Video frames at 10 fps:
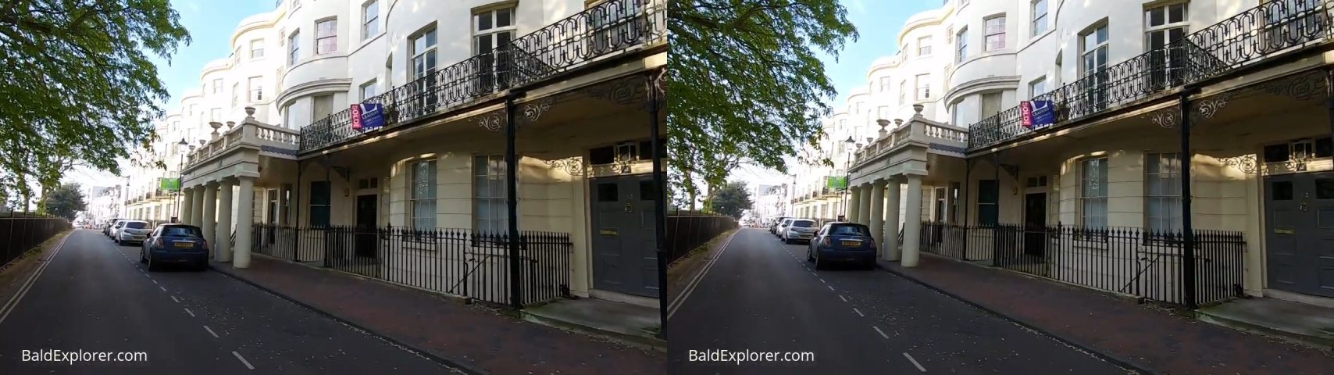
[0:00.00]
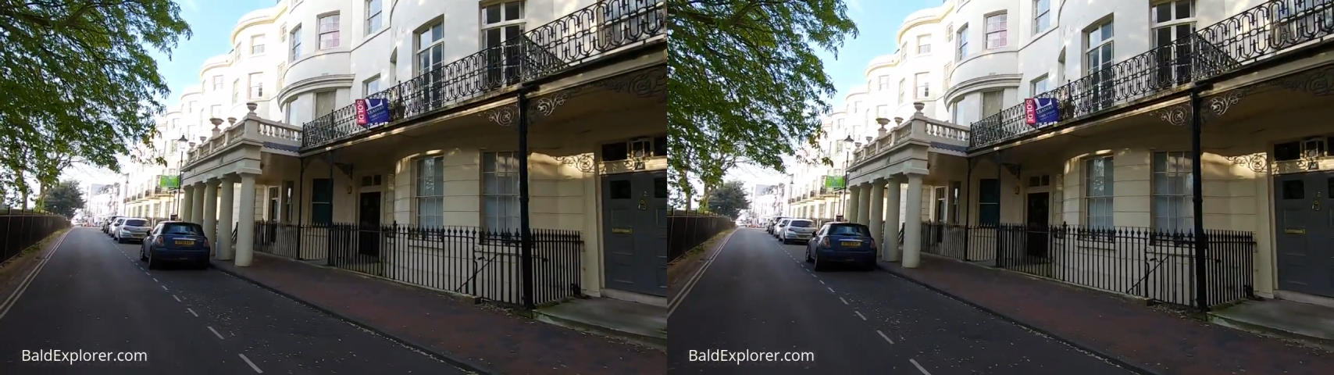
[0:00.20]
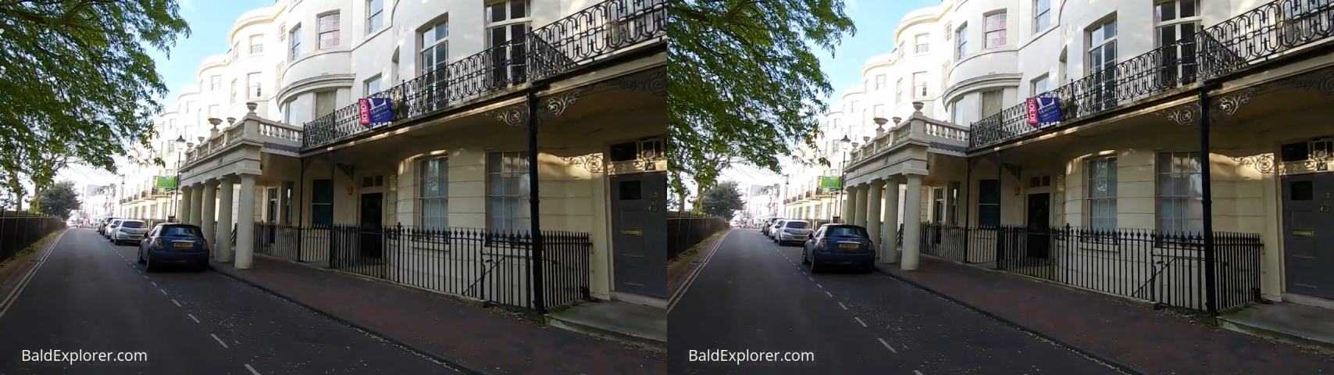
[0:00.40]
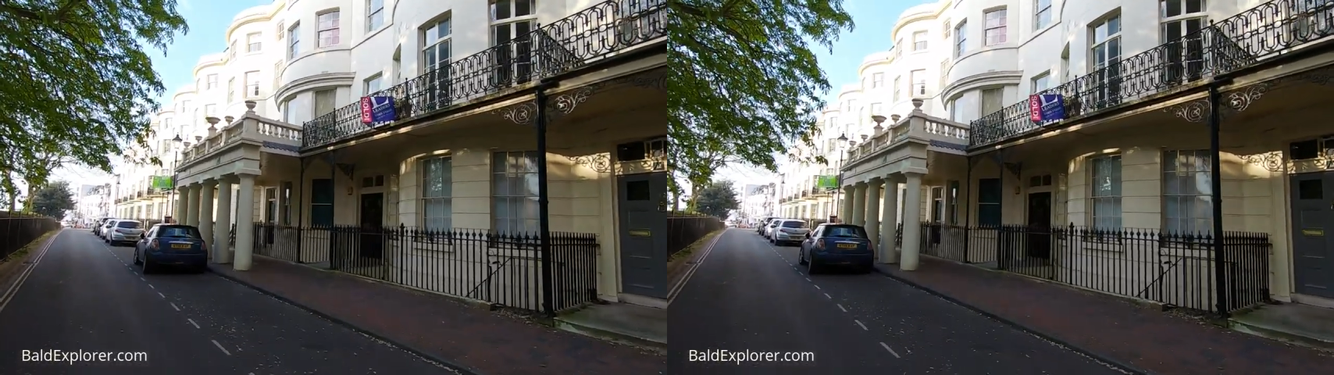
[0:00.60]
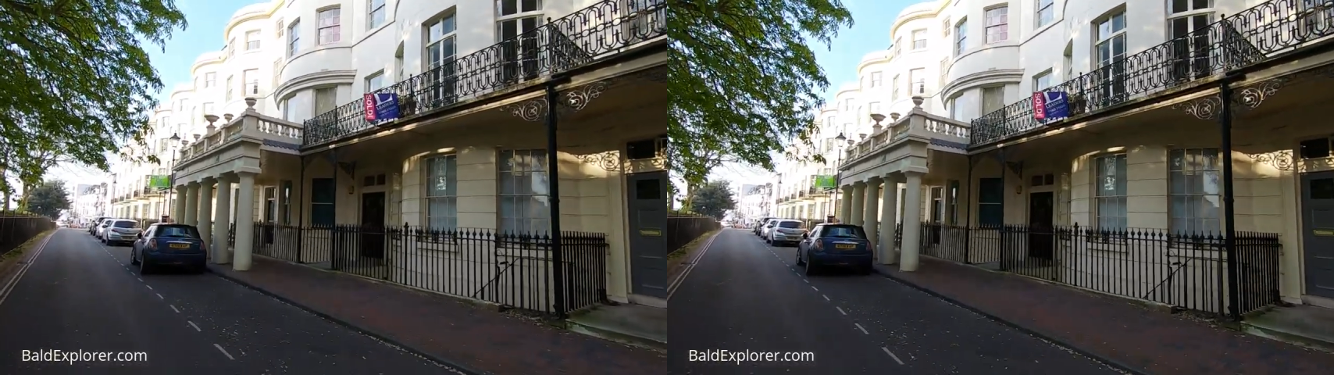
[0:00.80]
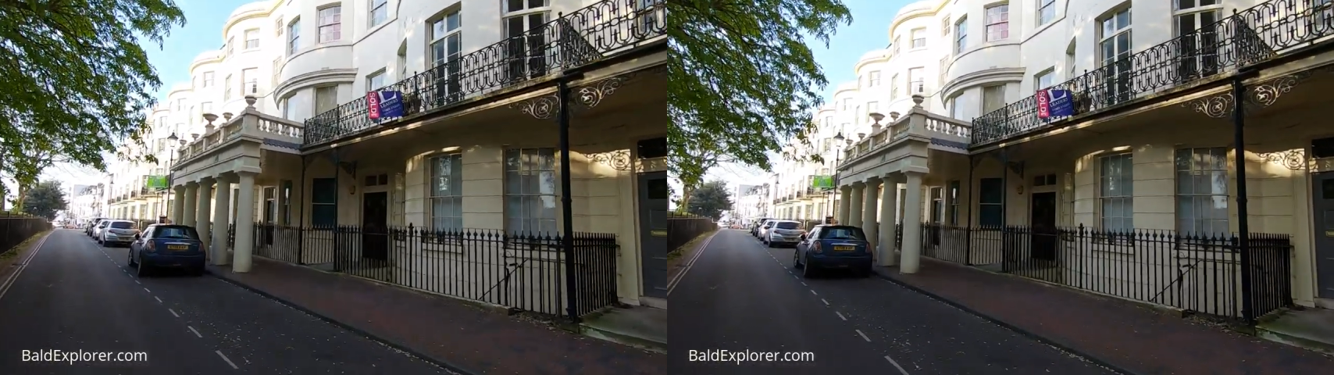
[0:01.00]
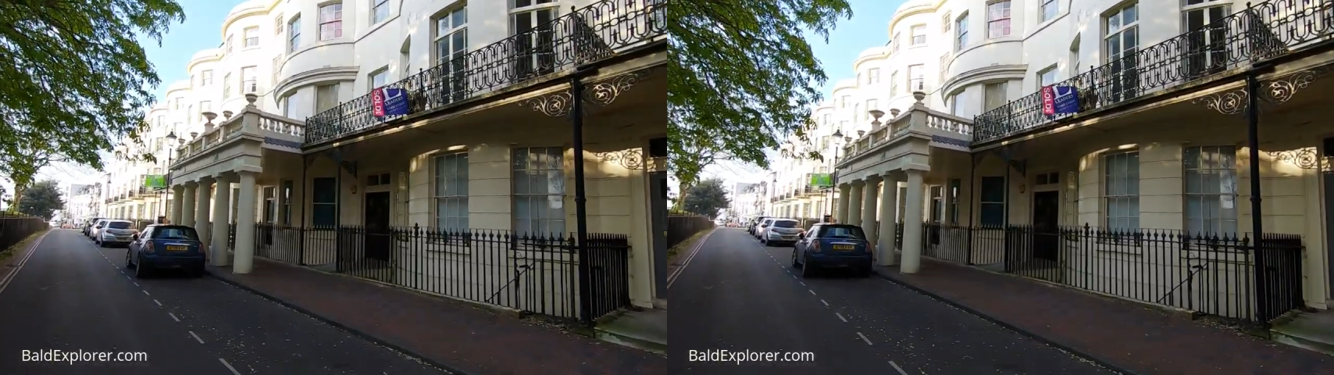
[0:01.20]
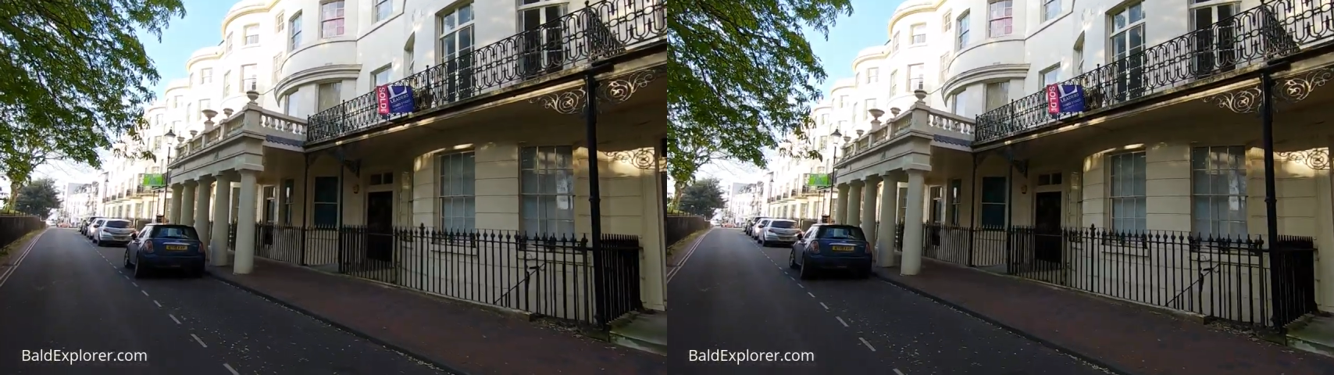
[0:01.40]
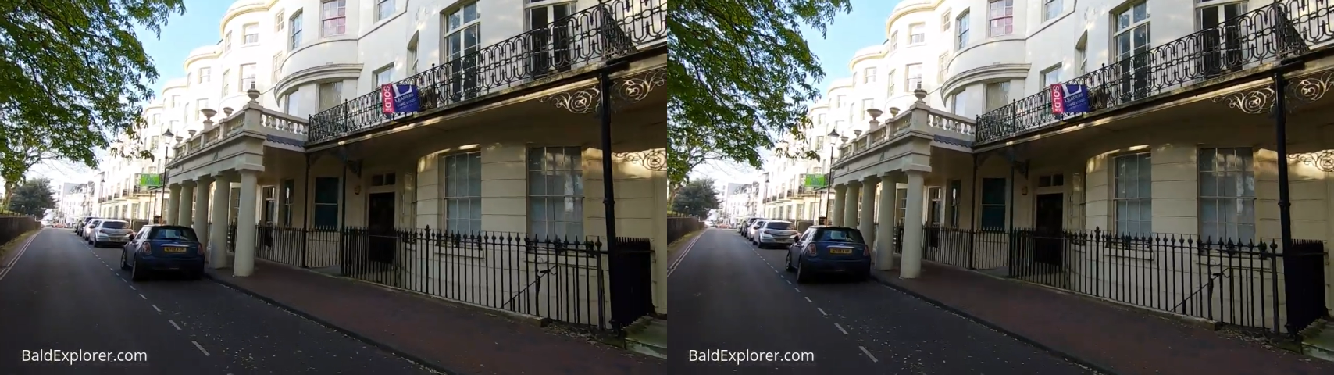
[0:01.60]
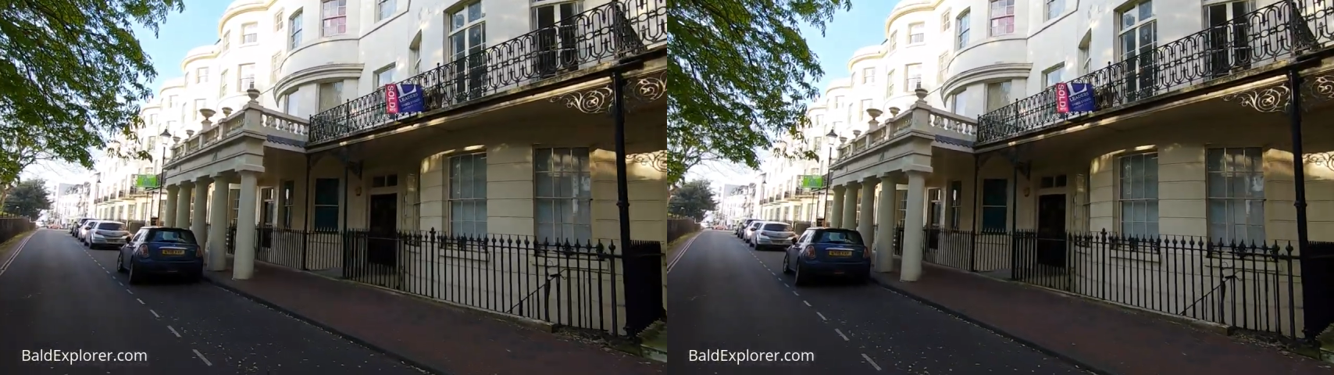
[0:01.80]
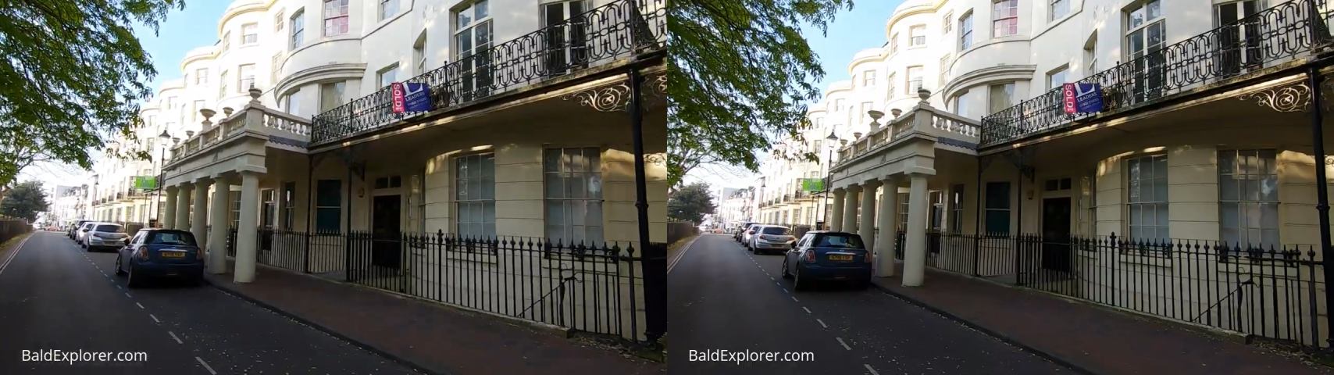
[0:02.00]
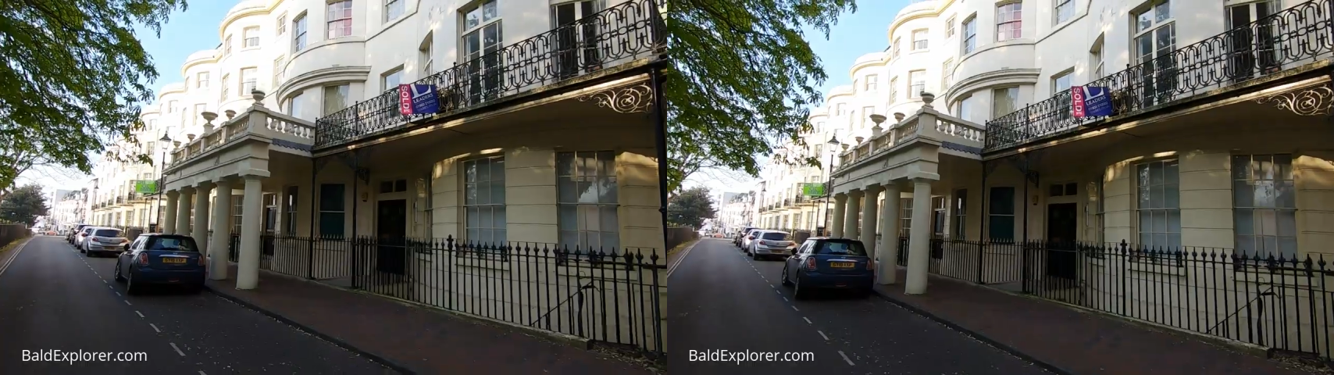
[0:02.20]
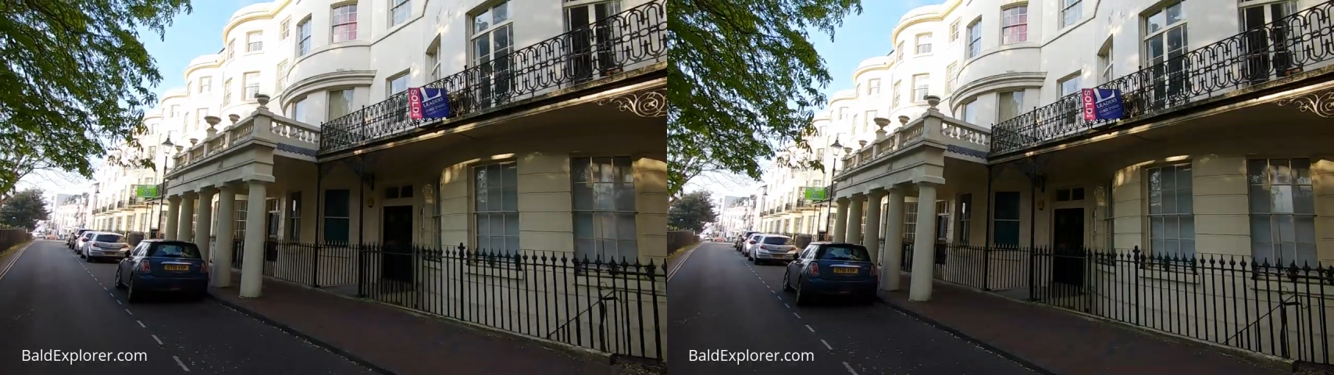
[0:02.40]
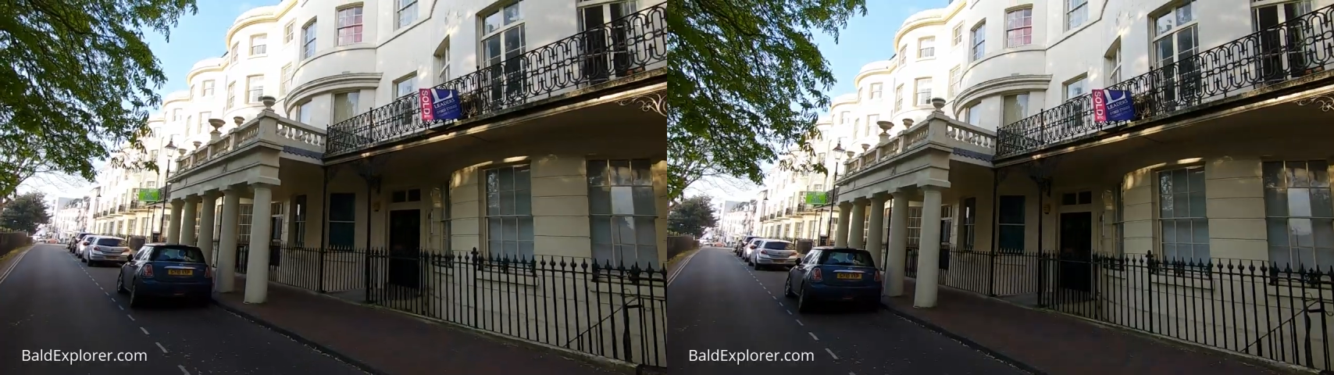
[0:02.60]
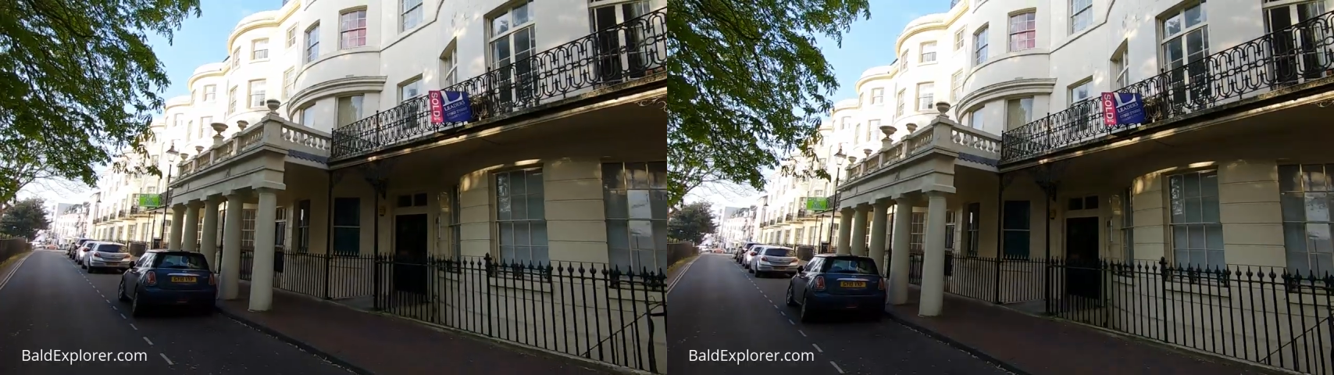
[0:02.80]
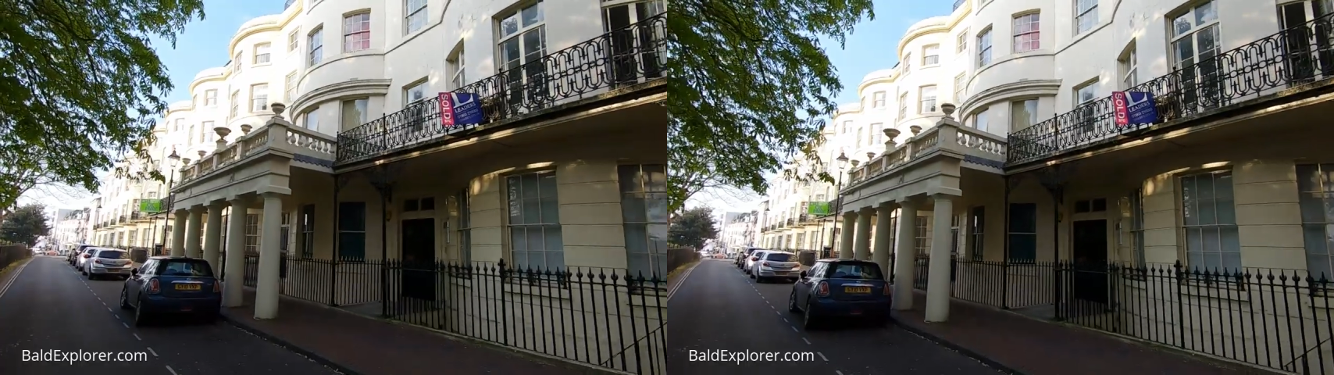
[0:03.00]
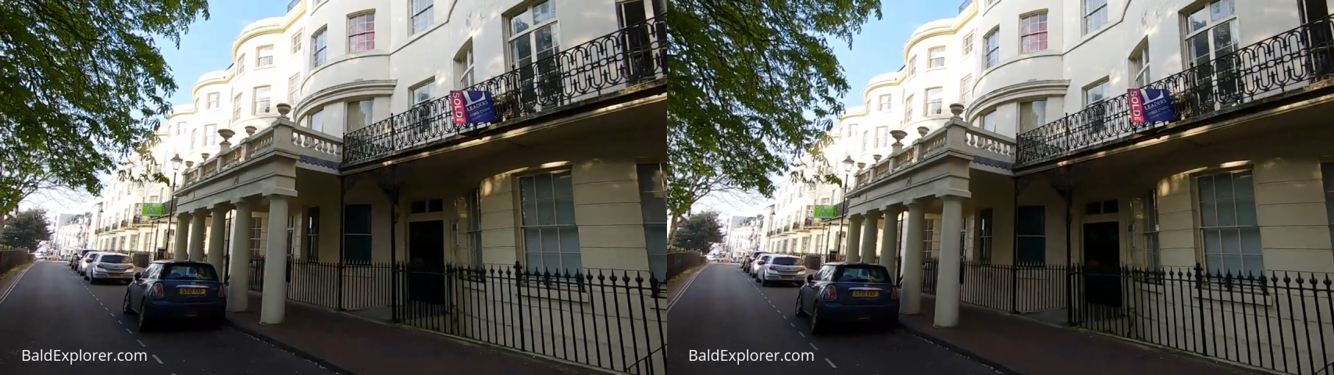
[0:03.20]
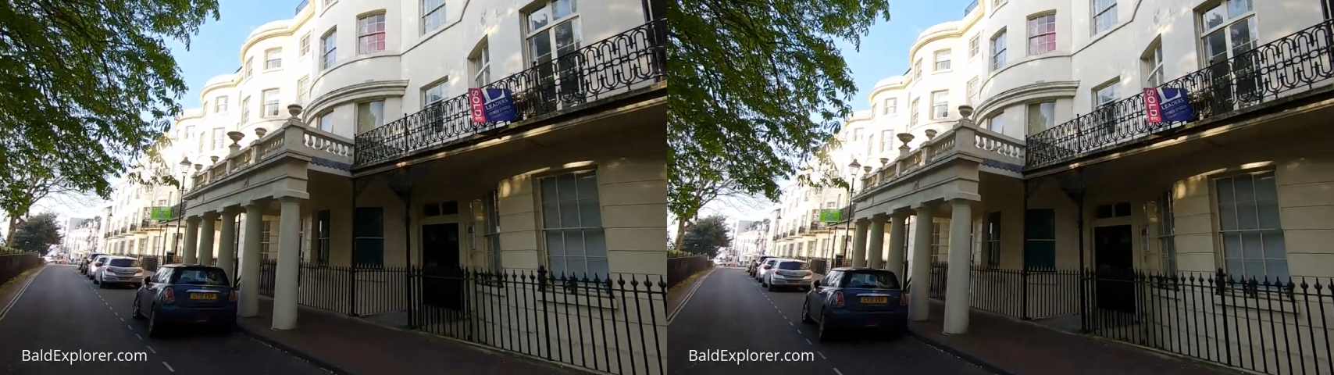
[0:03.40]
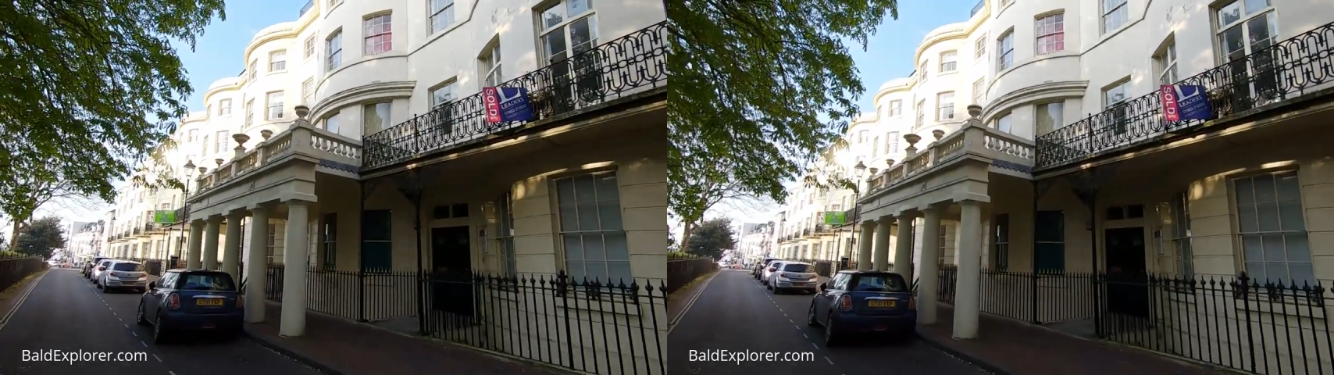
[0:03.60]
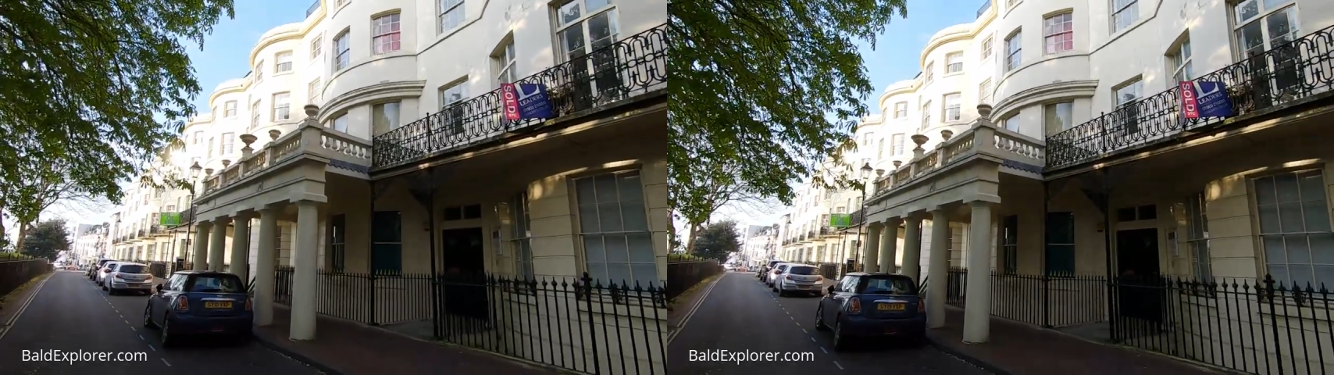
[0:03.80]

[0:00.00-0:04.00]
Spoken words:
[unreadable: no face in view]